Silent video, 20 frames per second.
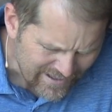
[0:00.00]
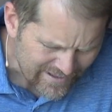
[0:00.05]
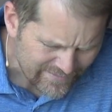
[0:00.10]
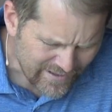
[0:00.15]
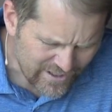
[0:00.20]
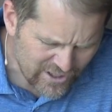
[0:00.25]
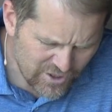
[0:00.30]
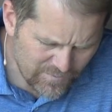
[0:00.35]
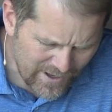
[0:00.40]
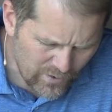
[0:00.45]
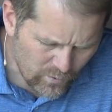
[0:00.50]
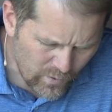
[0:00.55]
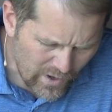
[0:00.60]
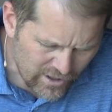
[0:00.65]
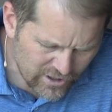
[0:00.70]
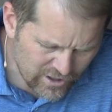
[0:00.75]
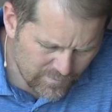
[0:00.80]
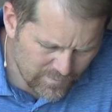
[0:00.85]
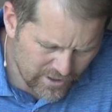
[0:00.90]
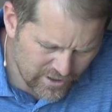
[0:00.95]
that you may
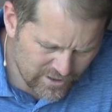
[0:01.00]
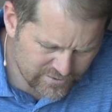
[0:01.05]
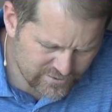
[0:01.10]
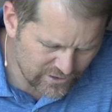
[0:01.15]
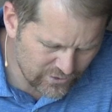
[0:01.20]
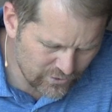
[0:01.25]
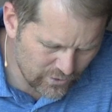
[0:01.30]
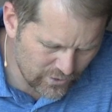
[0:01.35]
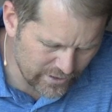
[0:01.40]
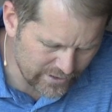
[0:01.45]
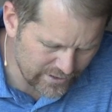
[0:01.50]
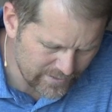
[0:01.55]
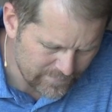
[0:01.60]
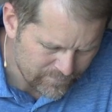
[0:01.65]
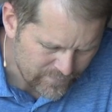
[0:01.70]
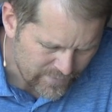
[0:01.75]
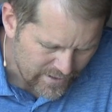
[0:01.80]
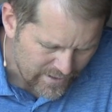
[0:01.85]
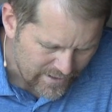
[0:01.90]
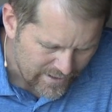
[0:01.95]
welcome her in the Lord
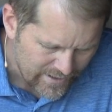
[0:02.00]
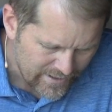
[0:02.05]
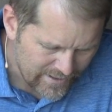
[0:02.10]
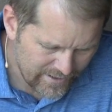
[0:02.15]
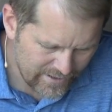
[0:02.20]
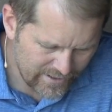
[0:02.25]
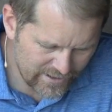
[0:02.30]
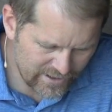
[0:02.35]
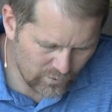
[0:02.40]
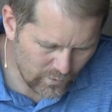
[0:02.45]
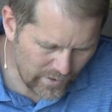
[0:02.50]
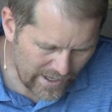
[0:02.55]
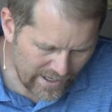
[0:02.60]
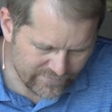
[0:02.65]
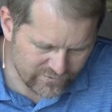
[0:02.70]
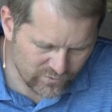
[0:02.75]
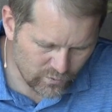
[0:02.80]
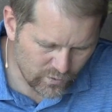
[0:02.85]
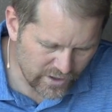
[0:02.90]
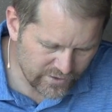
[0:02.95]
in a way
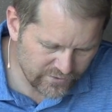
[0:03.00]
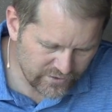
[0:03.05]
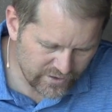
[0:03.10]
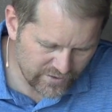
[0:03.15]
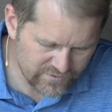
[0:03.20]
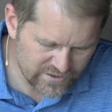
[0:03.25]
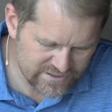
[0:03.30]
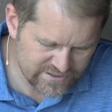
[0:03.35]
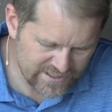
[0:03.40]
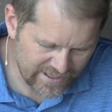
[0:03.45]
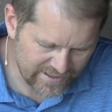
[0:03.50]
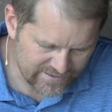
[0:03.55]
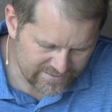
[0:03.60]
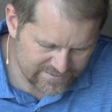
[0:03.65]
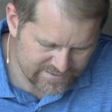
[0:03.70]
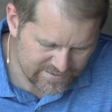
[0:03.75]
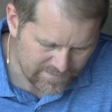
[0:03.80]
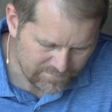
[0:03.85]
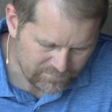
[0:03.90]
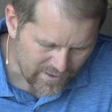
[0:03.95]
of worthy of the
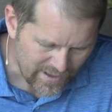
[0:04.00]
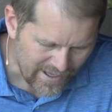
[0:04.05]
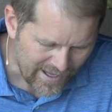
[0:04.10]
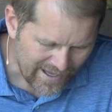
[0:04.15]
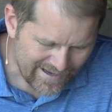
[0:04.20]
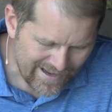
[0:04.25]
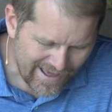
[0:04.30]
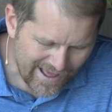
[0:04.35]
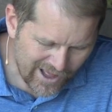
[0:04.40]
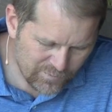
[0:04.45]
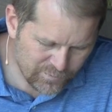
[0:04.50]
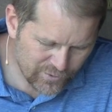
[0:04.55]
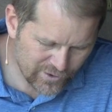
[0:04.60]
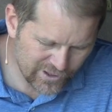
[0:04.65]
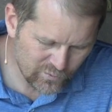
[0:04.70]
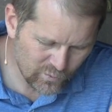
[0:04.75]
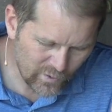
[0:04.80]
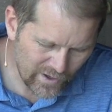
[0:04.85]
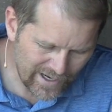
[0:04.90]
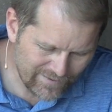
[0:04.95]
saints and help her
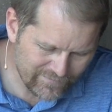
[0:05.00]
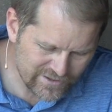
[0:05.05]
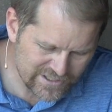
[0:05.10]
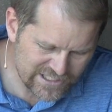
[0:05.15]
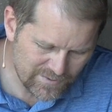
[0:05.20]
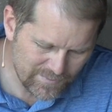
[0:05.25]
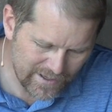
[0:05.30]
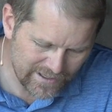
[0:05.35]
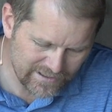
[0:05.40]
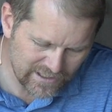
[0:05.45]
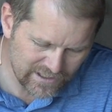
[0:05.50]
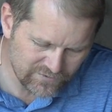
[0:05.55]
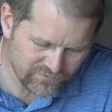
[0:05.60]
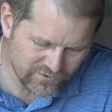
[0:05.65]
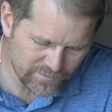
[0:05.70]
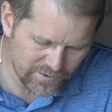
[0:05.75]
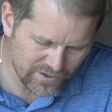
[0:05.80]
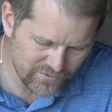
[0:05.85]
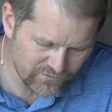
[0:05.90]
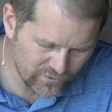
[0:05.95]
in whatever she may need
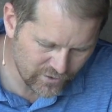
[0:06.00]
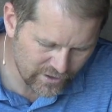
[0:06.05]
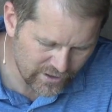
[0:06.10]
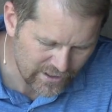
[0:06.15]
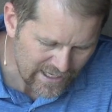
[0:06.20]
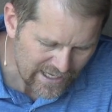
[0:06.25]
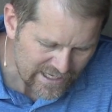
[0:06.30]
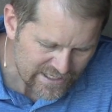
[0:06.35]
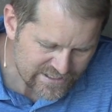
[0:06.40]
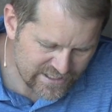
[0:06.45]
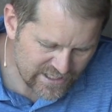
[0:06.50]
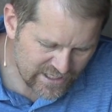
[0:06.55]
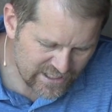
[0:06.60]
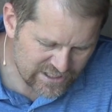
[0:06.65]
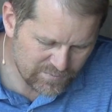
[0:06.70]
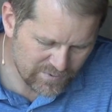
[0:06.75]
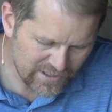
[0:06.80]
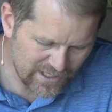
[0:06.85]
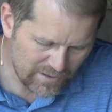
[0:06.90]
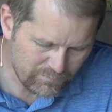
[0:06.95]
from you, for she has
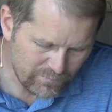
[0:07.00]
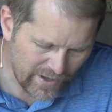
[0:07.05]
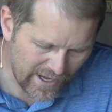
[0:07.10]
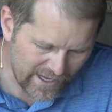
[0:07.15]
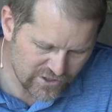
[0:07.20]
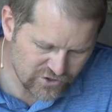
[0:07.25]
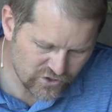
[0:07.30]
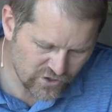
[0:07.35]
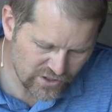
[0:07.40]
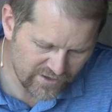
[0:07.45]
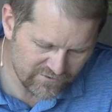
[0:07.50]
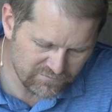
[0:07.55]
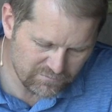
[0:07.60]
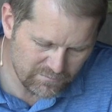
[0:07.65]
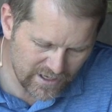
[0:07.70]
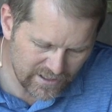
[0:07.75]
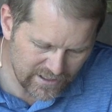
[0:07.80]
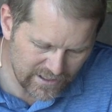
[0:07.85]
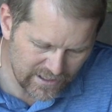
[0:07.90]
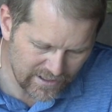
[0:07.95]
been a patron of
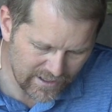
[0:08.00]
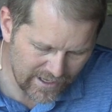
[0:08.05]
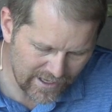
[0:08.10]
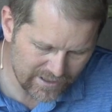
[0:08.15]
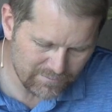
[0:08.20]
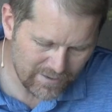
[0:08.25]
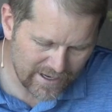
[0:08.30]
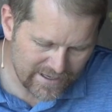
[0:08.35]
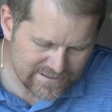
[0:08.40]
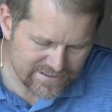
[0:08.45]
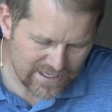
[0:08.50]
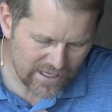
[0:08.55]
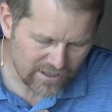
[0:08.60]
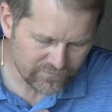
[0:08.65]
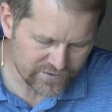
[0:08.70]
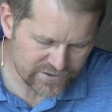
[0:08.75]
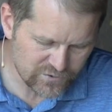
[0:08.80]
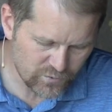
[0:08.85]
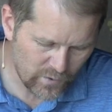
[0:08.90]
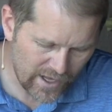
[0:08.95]
many and myself
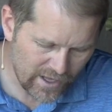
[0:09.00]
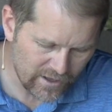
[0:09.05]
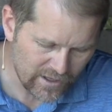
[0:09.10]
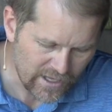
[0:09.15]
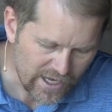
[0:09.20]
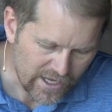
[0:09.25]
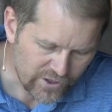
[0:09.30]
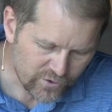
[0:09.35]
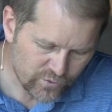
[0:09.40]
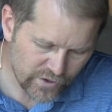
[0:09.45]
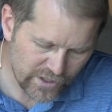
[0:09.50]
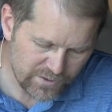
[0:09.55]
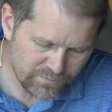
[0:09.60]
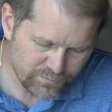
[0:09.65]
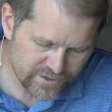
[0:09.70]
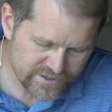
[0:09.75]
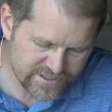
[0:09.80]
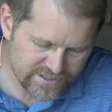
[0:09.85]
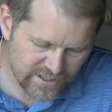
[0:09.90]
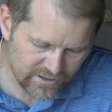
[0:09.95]
as well. Greet
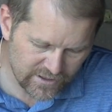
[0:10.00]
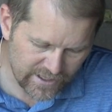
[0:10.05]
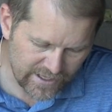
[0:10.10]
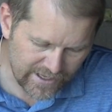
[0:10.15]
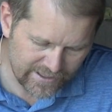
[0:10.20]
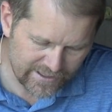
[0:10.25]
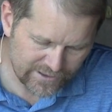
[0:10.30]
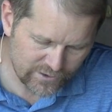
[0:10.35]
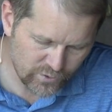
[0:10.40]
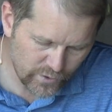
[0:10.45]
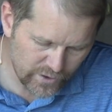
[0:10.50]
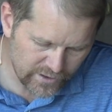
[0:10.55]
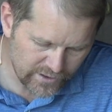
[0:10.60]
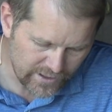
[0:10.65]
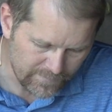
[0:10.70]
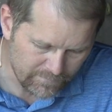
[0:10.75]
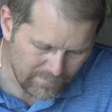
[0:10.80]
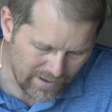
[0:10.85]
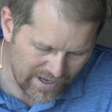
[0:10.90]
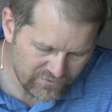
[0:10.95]
Priscilla and
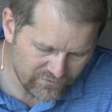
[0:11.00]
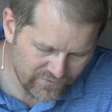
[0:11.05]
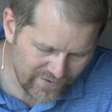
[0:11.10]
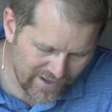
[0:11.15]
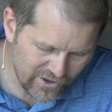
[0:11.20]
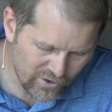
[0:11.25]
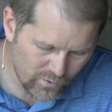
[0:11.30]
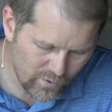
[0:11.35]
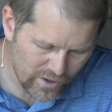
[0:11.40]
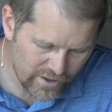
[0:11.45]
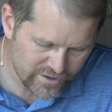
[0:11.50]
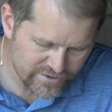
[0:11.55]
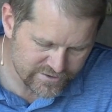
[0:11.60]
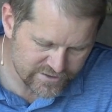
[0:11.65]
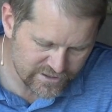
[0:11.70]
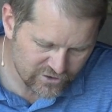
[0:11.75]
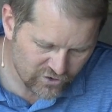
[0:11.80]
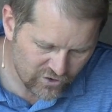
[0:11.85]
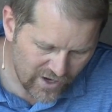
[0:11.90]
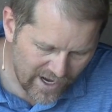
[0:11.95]
Aquila, my fellow workers
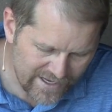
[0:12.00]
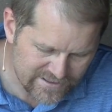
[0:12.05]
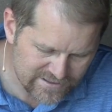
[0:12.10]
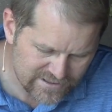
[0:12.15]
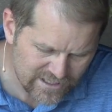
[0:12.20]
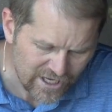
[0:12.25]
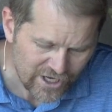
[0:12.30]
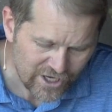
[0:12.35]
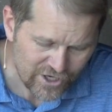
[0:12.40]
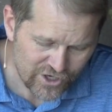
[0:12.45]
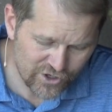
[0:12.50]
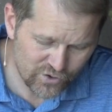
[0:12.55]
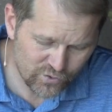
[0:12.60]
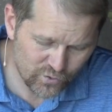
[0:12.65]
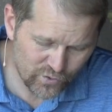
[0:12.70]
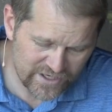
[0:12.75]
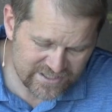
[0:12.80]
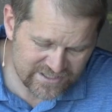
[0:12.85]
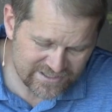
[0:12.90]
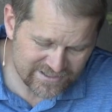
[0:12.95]
in Christ, who
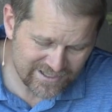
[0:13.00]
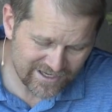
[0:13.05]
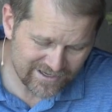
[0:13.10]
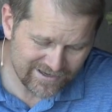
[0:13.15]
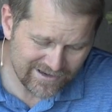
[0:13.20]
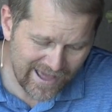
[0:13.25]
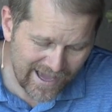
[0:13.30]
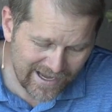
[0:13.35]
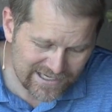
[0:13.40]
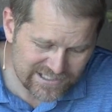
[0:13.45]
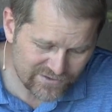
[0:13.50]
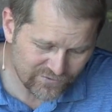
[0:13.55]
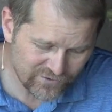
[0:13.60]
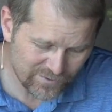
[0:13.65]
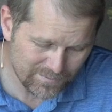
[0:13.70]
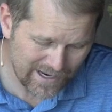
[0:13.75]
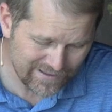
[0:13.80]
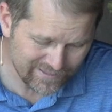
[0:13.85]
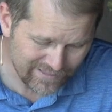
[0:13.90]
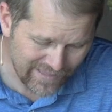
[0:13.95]
risked their necks for
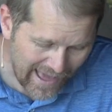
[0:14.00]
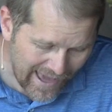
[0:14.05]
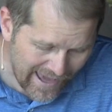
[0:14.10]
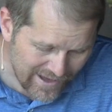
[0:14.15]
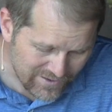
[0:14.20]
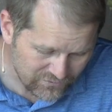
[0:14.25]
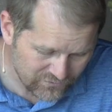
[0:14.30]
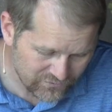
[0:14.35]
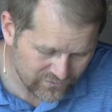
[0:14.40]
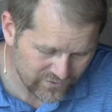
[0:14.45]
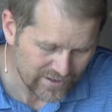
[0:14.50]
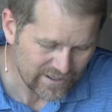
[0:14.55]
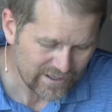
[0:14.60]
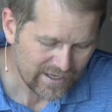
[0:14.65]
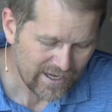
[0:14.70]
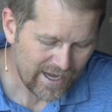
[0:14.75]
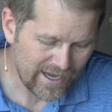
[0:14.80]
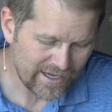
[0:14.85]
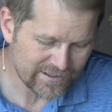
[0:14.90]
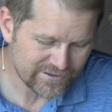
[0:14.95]
my life.
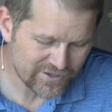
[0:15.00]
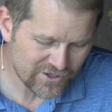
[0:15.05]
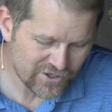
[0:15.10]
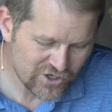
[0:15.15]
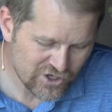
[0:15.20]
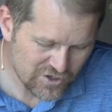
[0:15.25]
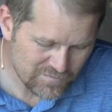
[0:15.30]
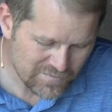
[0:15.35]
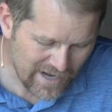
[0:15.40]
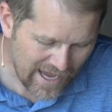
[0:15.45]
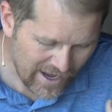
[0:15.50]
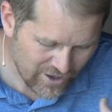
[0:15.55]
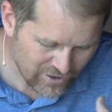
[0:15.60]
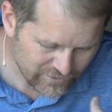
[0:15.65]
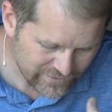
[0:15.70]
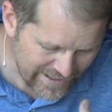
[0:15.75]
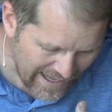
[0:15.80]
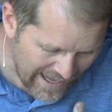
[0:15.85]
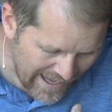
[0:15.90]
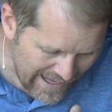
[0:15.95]
To whom not
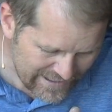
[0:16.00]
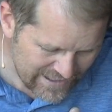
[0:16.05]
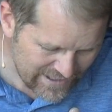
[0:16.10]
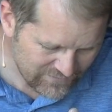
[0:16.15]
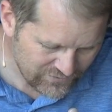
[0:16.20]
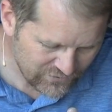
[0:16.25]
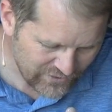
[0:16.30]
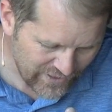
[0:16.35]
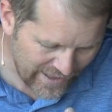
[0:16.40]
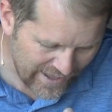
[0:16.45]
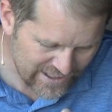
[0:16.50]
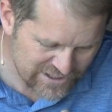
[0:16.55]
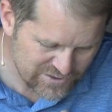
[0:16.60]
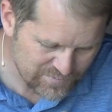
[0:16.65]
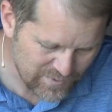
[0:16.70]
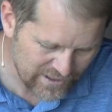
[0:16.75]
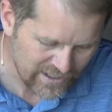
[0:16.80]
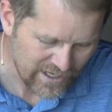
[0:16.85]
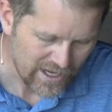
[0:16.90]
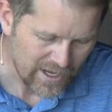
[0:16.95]
only I give thanks,
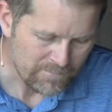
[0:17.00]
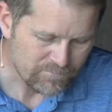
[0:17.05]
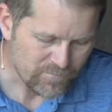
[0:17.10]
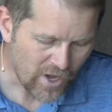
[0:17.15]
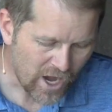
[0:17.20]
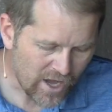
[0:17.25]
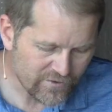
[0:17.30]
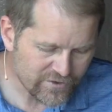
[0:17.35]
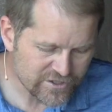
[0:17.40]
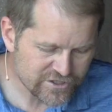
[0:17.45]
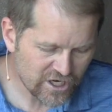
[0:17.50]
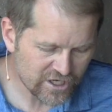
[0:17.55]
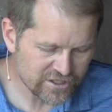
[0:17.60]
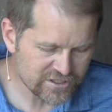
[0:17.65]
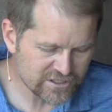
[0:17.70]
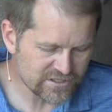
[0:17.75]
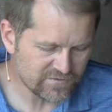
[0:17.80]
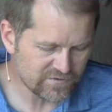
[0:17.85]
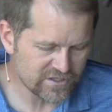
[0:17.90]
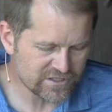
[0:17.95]
but all the
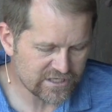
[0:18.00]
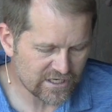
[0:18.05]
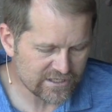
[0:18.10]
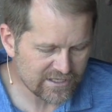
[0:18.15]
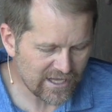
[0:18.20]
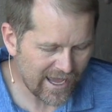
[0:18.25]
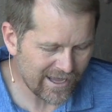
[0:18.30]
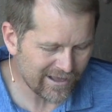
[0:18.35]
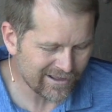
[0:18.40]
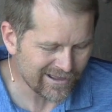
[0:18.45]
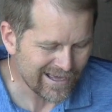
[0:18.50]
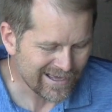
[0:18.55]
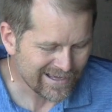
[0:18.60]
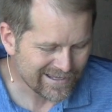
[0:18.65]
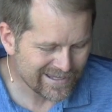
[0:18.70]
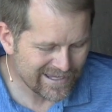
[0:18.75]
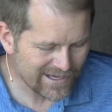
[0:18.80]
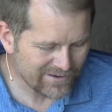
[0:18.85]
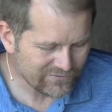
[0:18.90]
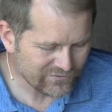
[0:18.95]
churches of the Gentile
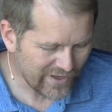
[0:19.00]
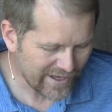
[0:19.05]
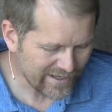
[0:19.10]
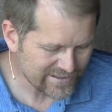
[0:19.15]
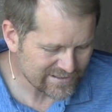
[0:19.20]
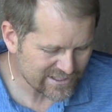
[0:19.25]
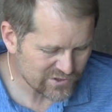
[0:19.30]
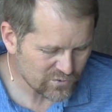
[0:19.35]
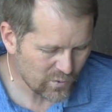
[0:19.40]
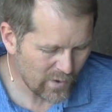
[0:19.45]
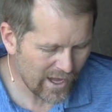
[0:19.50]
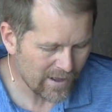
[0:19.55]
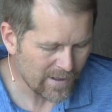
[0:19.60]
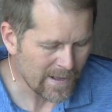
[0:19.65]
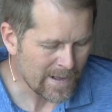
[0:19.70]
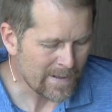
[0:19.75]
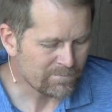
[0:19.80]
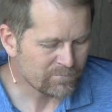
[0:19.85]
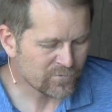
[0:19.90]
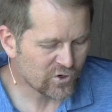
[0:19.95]
give thanks as well.
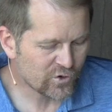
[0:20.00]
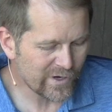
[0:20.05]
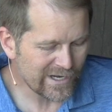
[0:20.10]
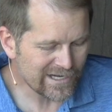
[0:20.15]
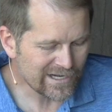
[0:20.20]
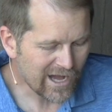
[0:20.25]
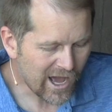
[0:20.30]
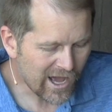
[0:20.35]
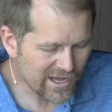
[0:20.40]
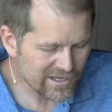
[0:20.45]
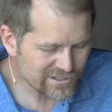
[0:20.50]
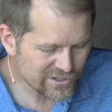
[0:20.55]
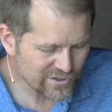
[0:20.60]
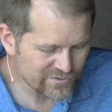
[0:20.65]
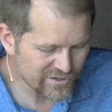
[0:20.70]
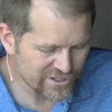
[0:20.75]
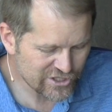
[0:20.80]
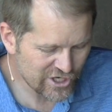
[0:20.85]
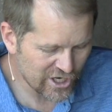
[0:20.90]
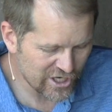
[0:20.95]
Greet also
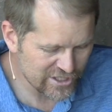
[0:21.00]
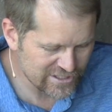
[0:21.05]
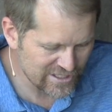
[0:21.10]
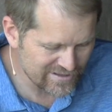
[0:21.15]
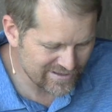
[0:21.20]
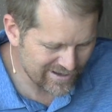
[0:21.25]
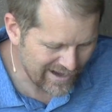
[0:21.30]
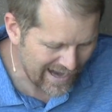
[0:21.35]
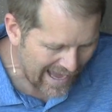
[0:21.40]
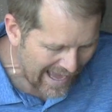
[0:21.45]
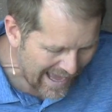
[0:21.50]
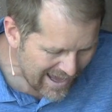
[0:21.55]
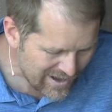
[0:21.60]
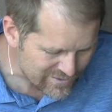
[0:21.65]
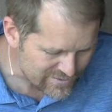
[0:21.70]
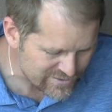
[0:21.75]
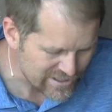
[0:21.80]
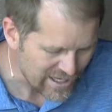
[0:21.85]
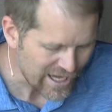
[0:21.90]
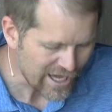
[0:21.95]
the church in their
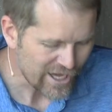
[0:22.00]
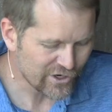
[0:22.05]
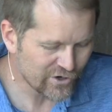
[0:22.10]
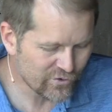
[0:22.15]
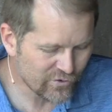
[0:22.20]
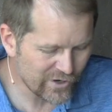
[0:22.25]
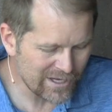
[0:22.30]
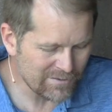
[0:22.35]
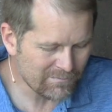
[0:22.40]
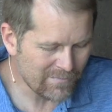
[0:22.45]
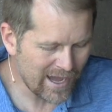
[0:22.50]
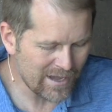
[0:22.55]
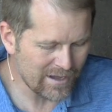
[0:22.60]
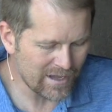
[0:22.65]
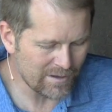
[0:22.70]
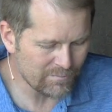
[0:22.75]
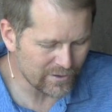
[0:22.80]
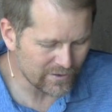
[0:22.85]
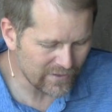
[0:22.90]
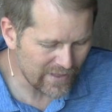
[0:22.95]
house. Greet my
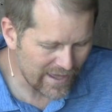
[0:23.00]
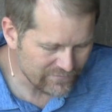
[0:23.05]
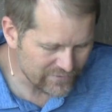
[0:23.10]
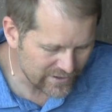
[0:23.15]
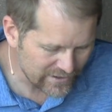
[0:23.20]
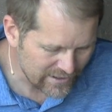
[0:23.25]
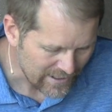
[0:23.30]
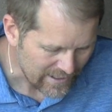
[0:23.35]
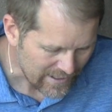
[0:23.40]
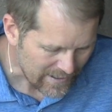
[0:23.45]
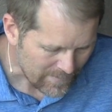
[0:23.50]
beloved